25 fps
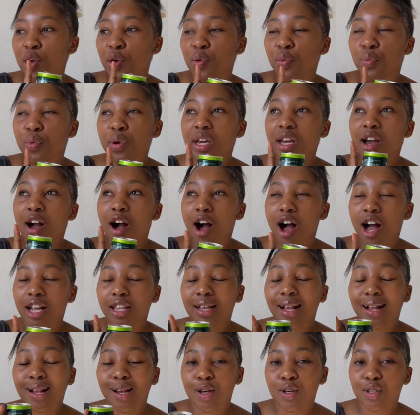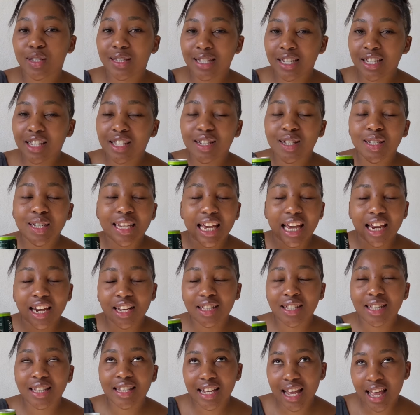We are closer to getting
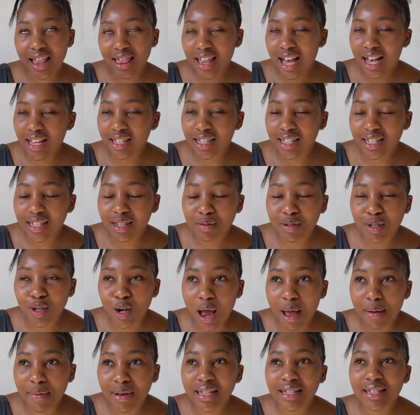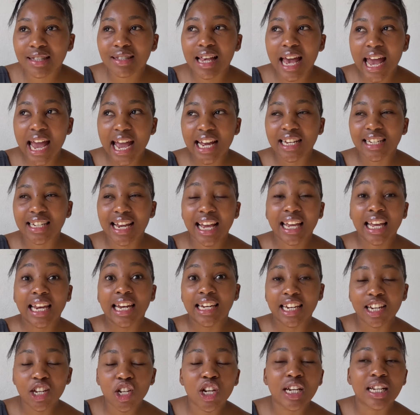to 10,000 subscribers and I can
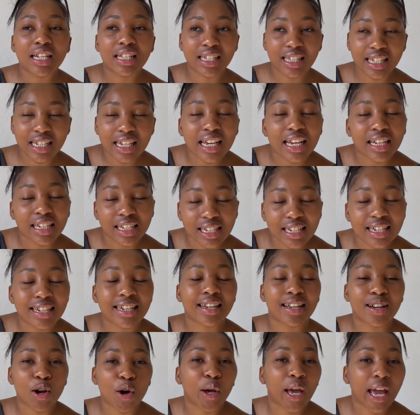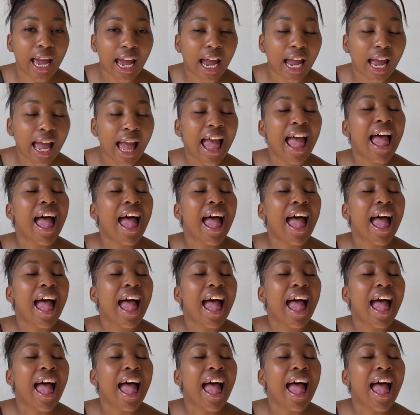literally see it, okay?